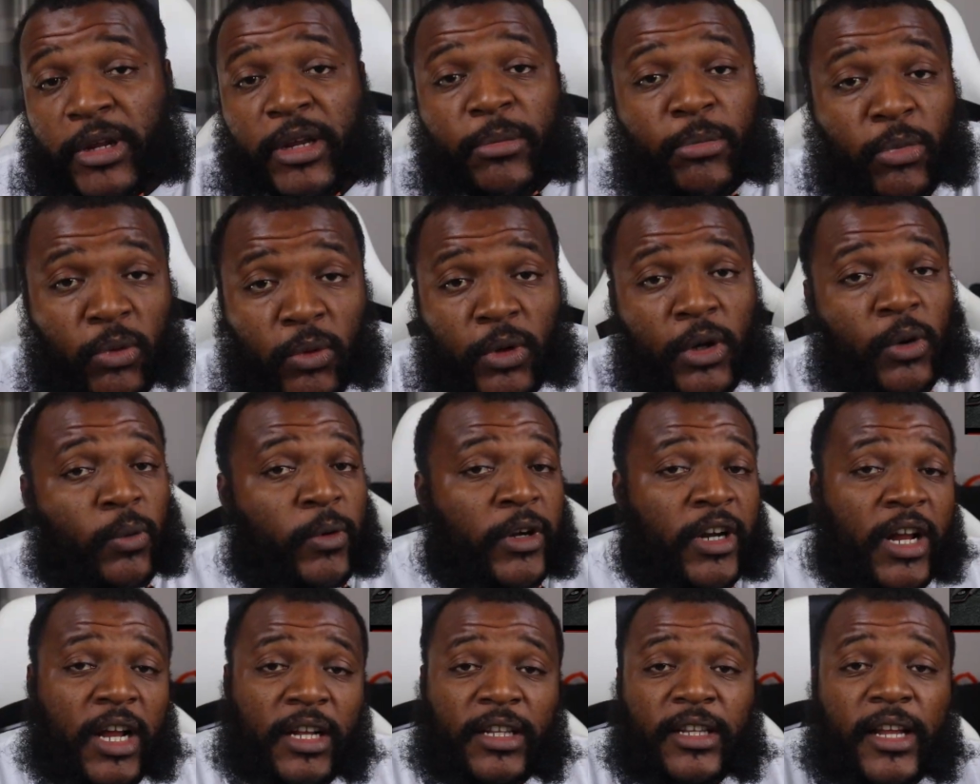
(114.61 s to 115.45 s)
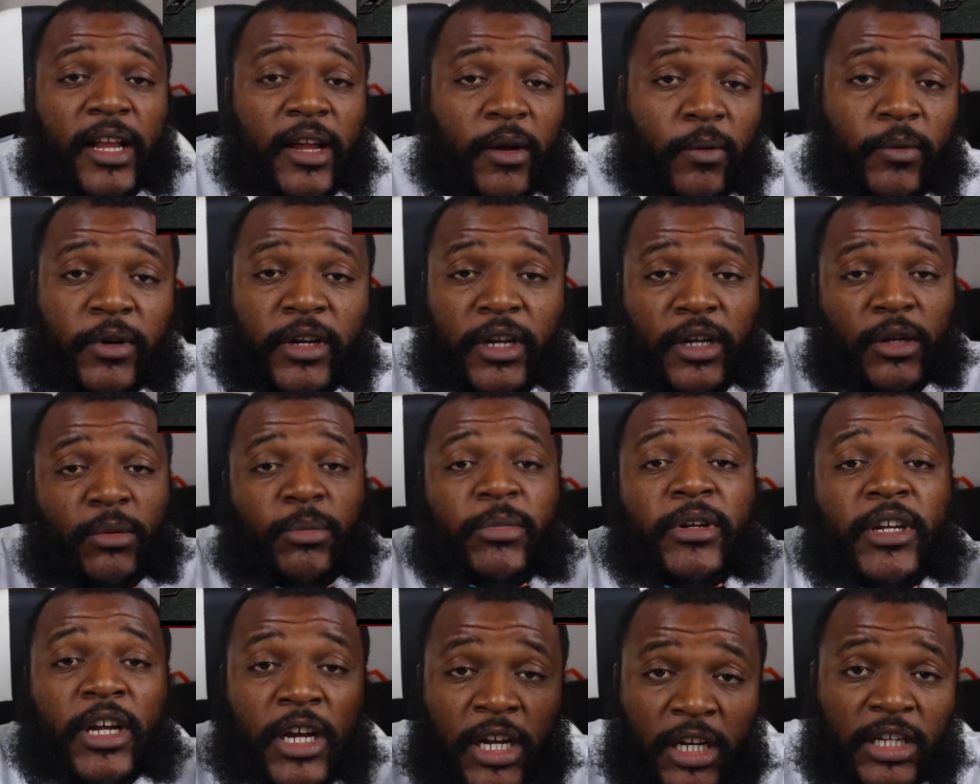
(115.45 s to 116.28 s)
people, and we're not that. We need to
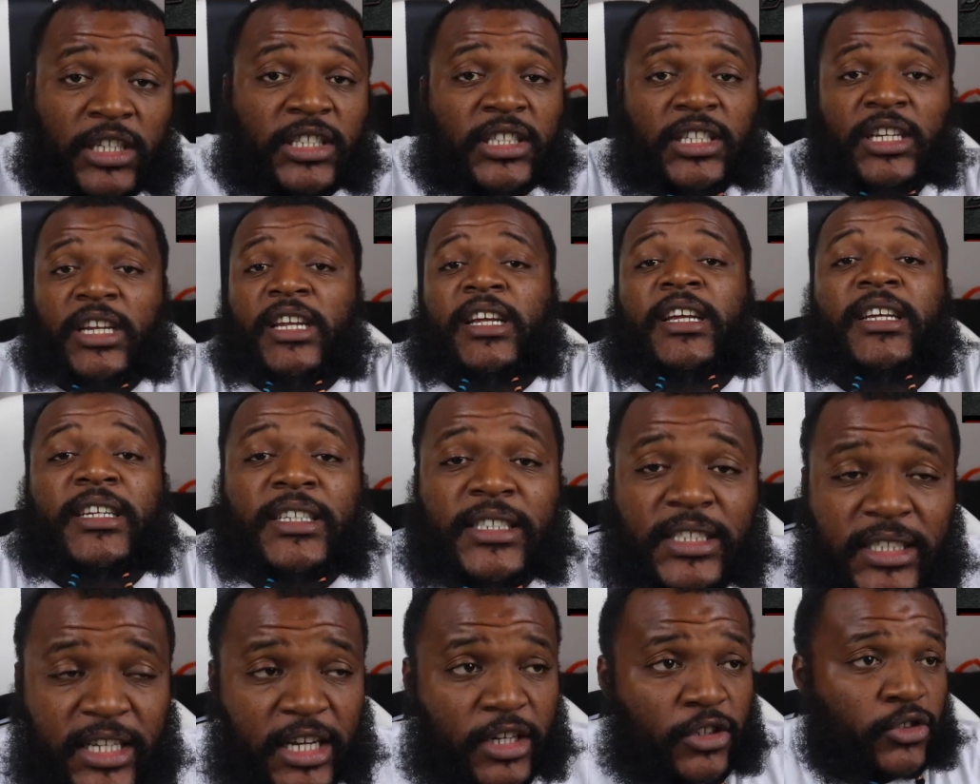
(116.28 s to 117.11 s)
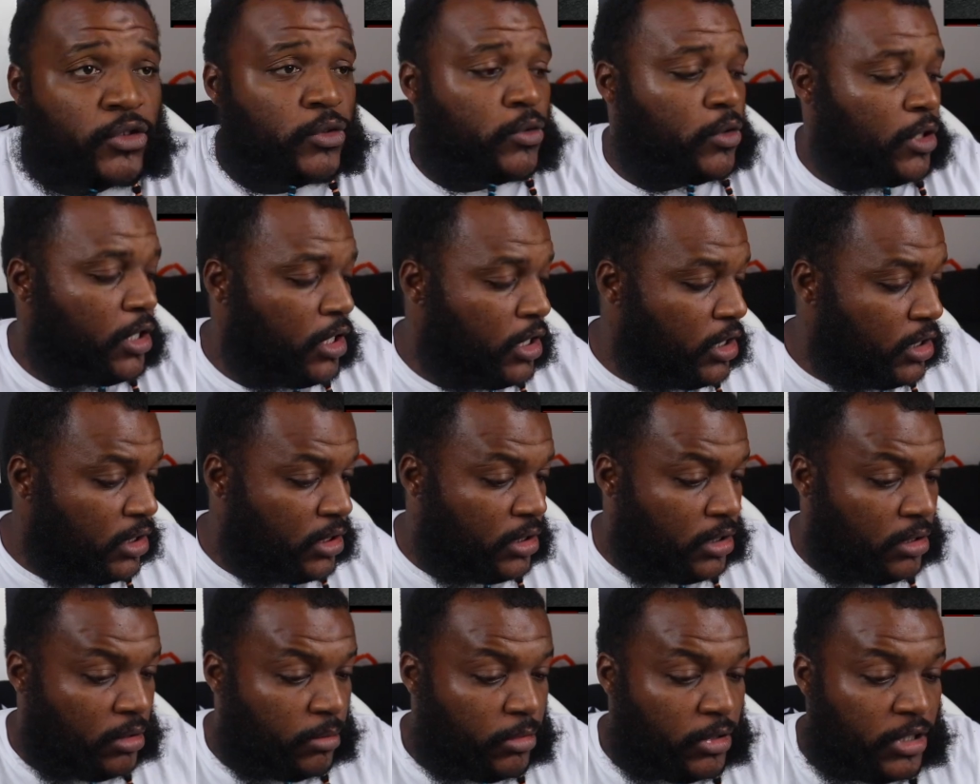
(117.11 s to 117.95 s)
be us. Stay true to
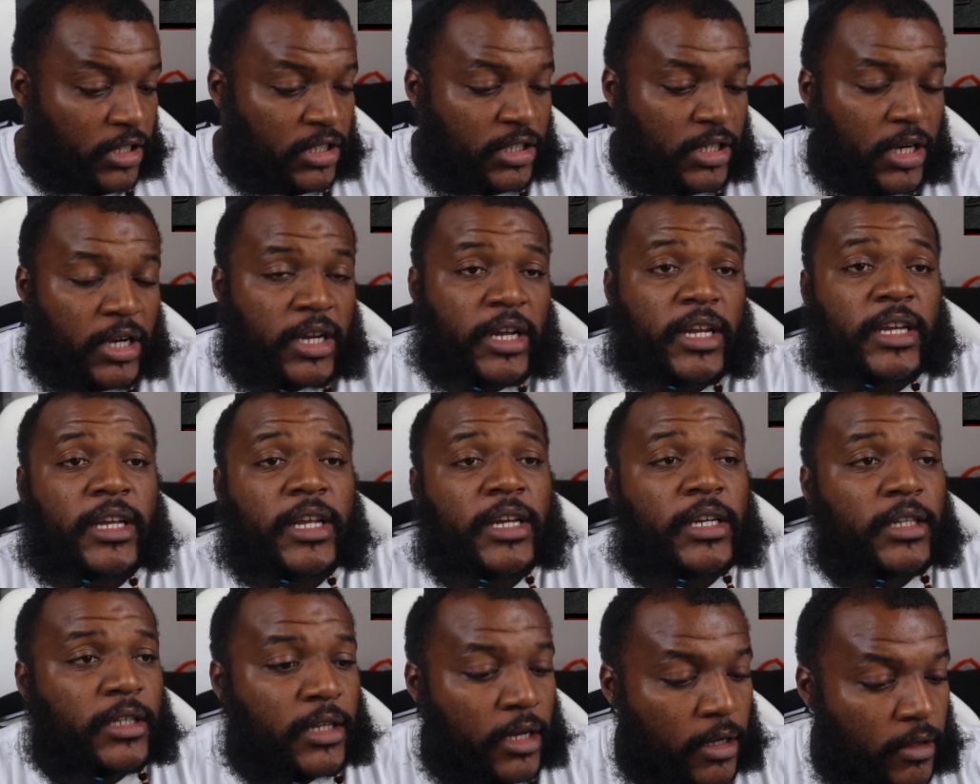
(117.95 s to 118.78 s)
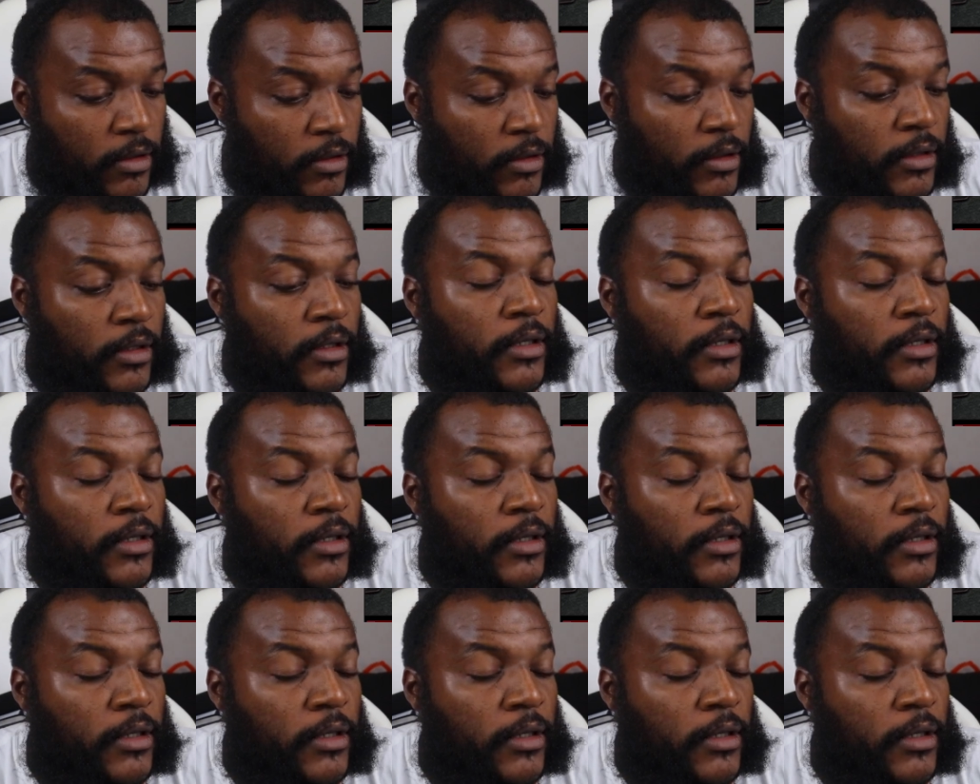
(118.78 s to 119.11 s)
us. But let's go ahead and get it, though.